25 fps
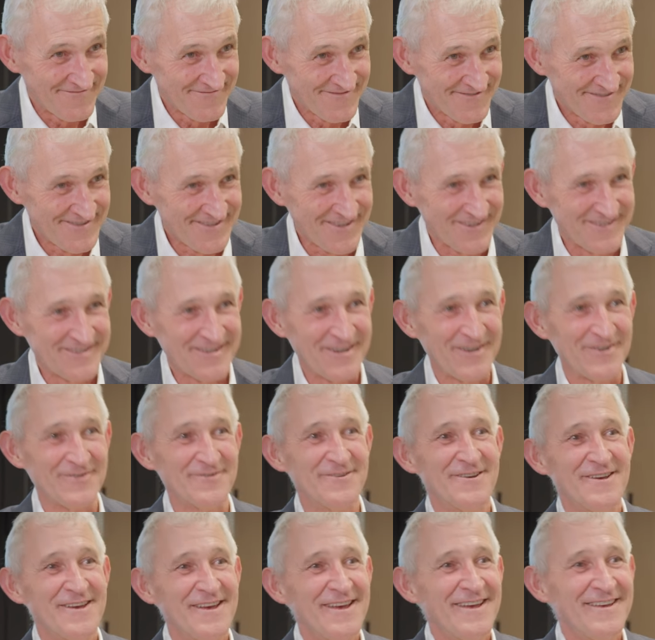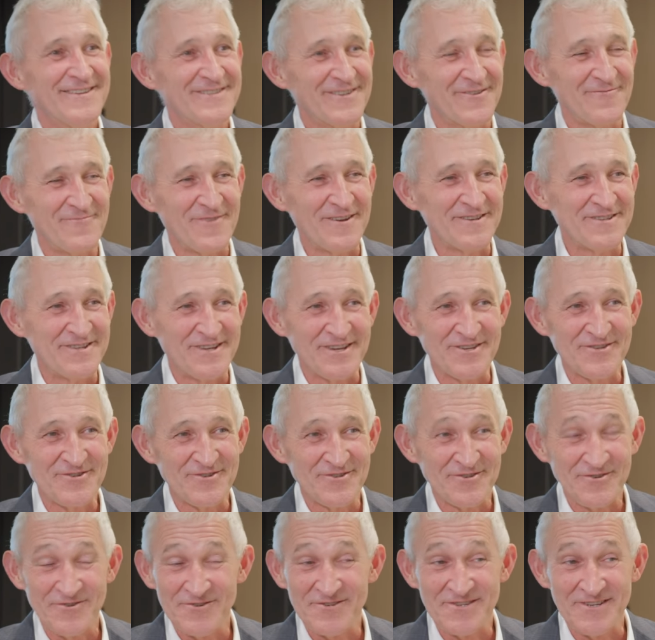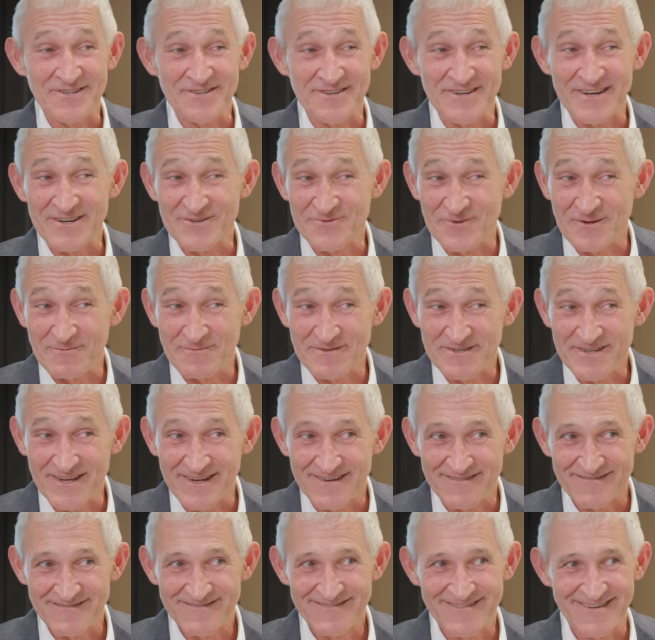So, so, so residential in New Zealand down 20%.